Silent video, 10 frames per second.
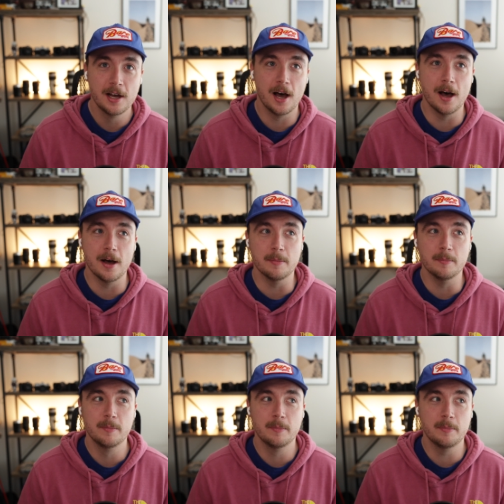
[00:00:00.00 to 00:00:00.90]
Um,
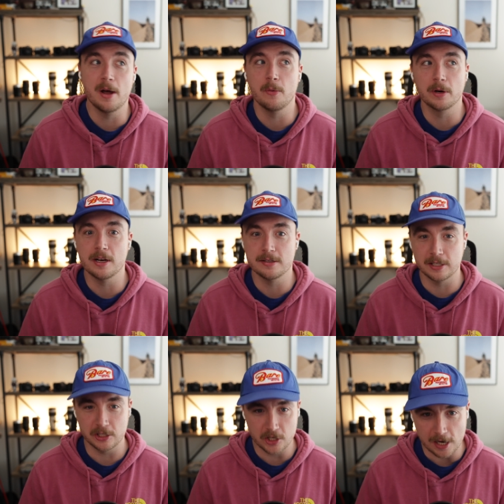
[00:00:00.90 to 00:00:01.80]
but we're going to
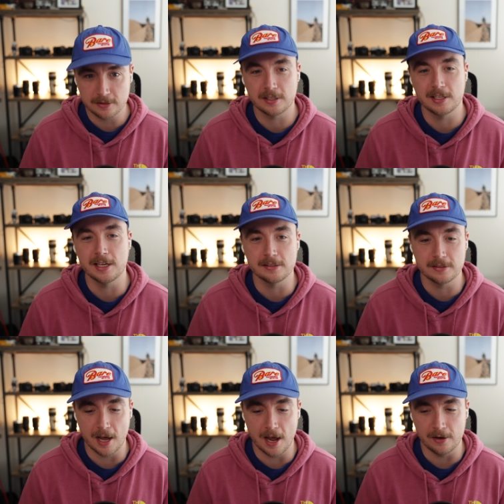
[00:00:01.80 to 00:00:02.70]
suggest things
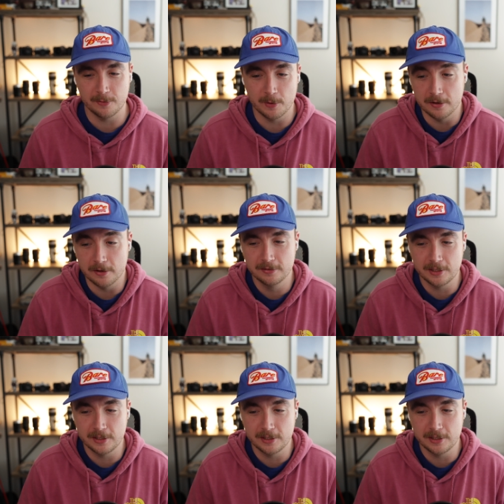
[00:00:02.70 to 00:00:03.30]
that will, you